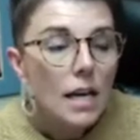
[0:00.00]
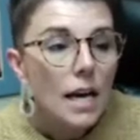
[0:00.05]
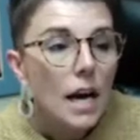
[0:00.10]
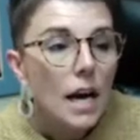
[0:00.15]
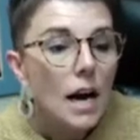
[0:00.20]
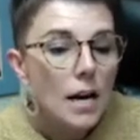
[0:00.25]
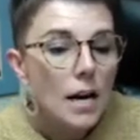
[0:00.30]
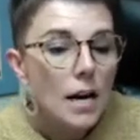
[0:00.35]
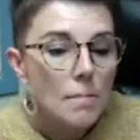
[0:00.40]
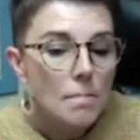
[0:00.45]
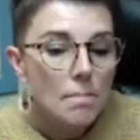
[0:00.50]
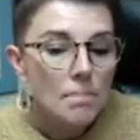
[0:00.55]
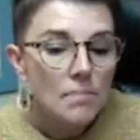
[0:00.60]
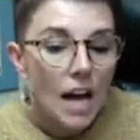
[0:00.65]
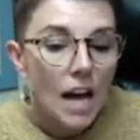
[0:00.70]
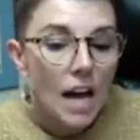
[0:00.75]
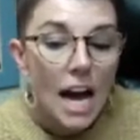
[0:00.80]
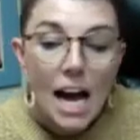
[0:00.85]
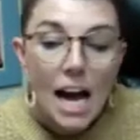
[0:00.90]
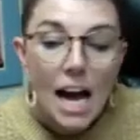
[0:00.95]
I
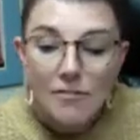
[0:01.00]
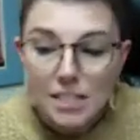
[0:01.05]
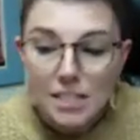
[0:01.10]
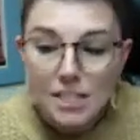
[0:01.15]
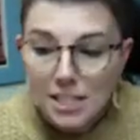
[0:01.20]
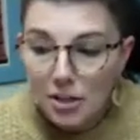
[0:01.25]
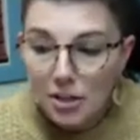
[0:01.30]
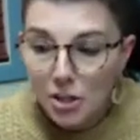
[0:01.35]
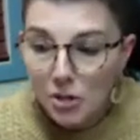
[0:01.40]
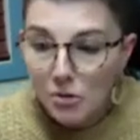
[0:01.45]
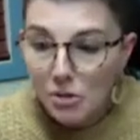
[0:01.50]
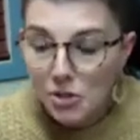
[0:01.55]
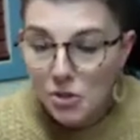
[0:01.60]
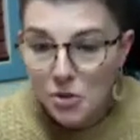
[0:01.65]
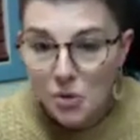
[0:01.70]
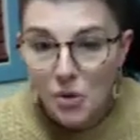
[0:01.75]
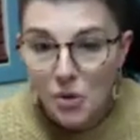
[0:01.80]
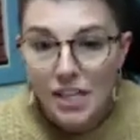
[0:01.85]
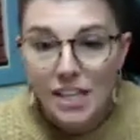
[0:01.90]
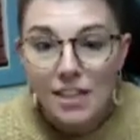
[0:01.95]
have to tell you a
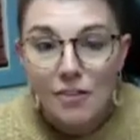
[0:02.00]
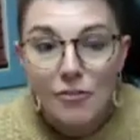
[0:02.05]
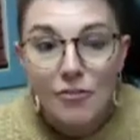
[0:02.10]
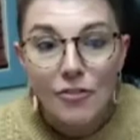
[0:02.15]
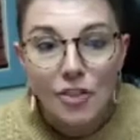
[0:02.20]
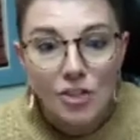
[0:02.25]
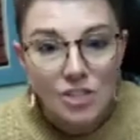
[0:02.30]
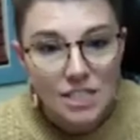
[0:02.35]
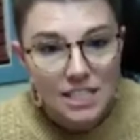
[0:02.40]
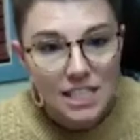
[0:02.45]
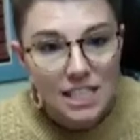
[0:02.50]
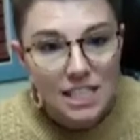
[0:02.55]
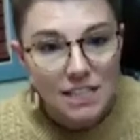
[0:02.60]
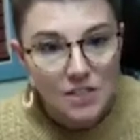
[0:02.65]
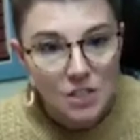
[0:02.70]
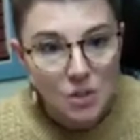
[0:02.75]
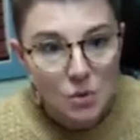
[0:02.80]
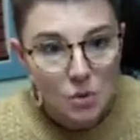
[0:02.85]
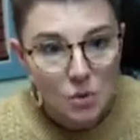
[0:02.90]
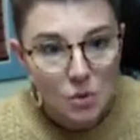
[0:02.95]
story. The first day of
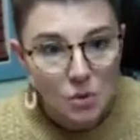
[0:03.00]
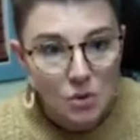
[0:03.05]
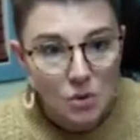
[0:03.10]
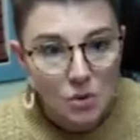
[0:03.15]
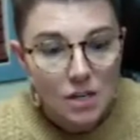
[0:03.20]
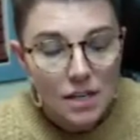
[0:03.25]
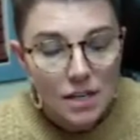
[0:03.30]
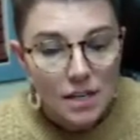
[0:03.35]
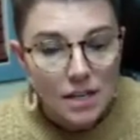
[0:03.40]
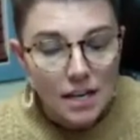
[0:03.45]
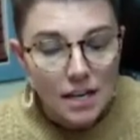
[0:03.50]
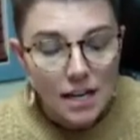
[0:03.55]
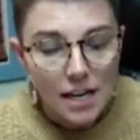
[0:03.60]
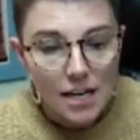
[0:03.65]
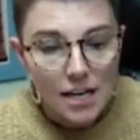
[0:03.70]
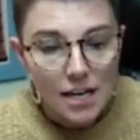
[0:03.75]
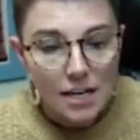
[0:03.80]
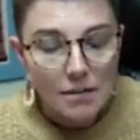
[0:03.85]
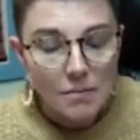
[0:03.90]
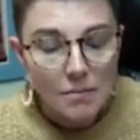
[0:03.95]
school
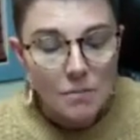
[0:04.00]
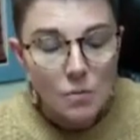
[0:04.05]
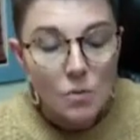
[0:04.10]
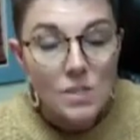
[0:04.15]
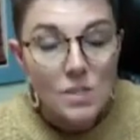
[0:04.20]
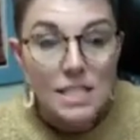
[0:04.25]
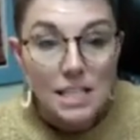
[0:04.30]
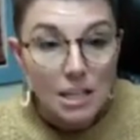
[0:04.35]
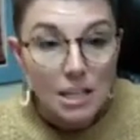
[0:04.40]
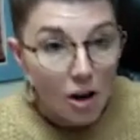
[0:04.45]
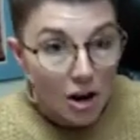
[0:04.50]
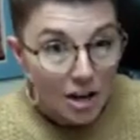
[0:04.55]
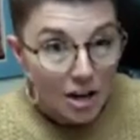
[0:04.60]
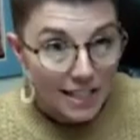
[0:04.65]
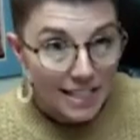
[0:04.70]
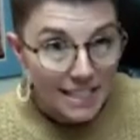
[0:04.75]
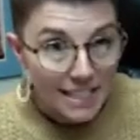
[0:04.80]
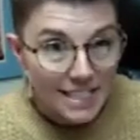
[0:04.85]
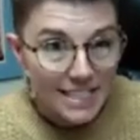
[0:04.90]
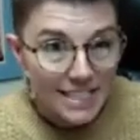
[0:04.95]
was in
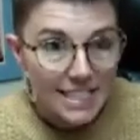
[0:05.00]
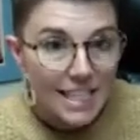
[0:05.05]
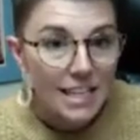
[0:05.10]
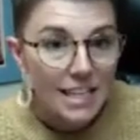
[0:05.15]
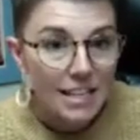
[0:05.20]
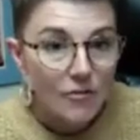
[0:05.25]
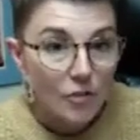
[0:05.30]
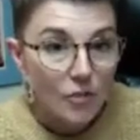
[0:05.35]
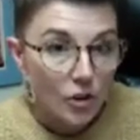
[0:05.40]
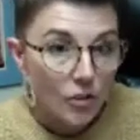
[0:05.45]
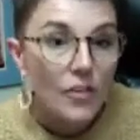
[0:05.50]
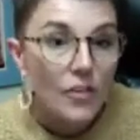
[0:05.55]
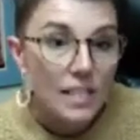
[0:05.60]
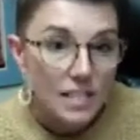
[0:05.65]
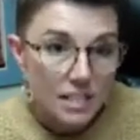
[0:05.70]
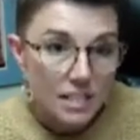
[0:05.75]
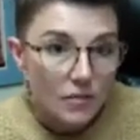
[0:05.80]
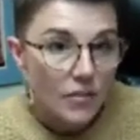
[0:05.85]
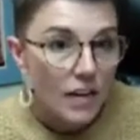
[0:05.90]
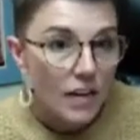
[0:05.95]
August for
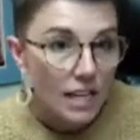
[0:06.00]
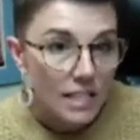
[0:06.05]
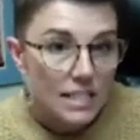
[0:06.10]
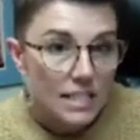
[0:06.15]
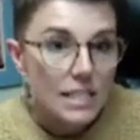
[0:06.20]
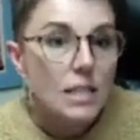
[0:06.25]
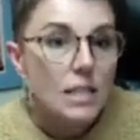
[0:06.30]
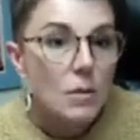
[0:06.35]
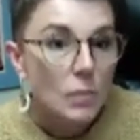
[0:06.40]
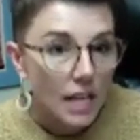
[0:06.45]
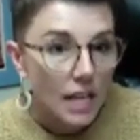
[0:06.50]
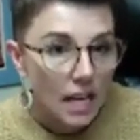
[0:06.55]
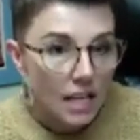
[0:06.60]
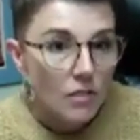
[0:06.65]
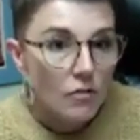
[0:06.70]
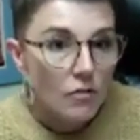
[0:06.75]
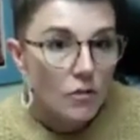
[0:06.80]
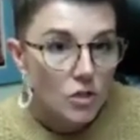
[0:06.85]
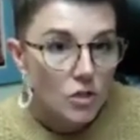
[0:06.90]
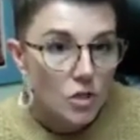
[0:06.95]
face to face, and then we had
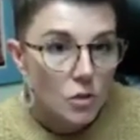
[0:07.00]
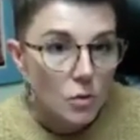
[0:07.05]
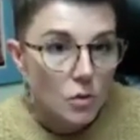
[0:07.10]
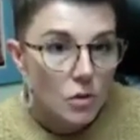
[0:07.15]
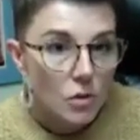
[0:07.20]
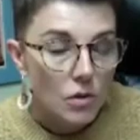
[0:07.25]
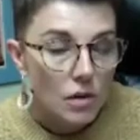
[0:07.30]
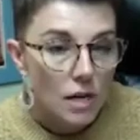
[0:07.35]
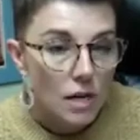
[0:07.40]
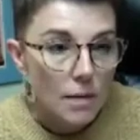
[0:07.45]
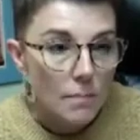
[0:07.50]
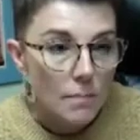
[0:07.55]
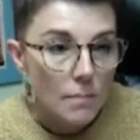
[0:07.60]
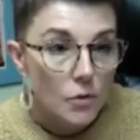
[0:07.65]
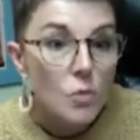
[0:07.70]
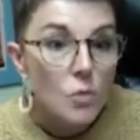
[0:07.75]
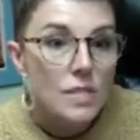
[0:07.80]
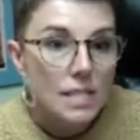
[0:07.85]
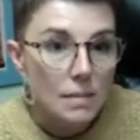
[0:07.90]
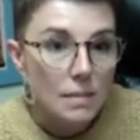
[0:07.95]
the virtual
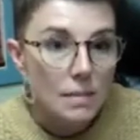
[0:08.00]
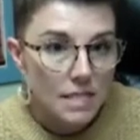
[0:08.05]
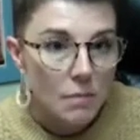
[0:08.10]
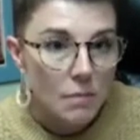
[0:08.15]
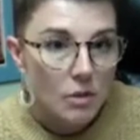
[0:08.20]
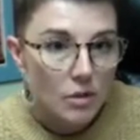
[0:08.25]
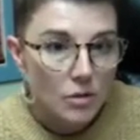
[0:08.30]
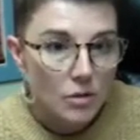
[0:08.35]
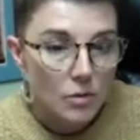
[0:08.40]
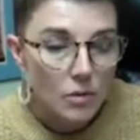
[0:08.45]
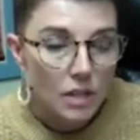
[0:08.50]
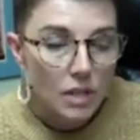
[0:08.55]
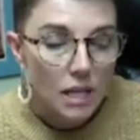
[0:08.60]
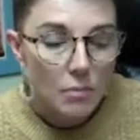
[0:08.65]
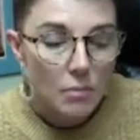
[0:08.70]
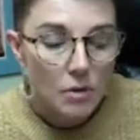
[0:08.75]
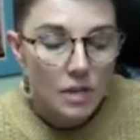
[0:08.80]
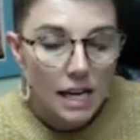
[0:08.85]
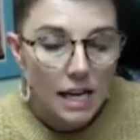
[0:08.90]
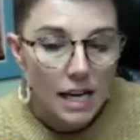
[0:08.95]
through September, through
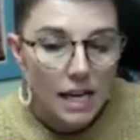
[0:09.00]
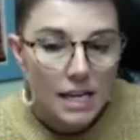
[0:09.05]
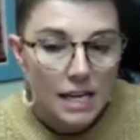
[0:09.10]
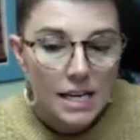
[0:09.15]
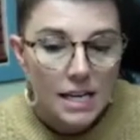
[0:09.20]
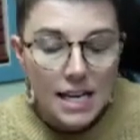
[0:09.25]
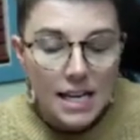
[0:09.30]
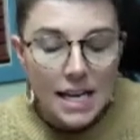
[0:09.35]
Labor Day.